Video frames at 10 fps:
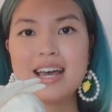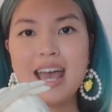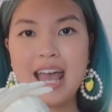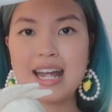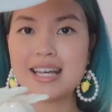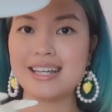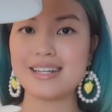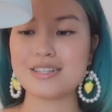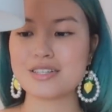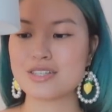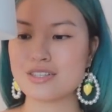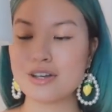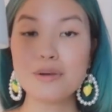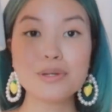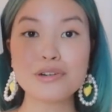and it is
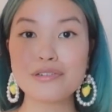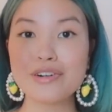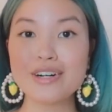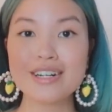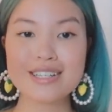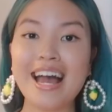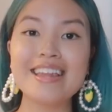so beautiful.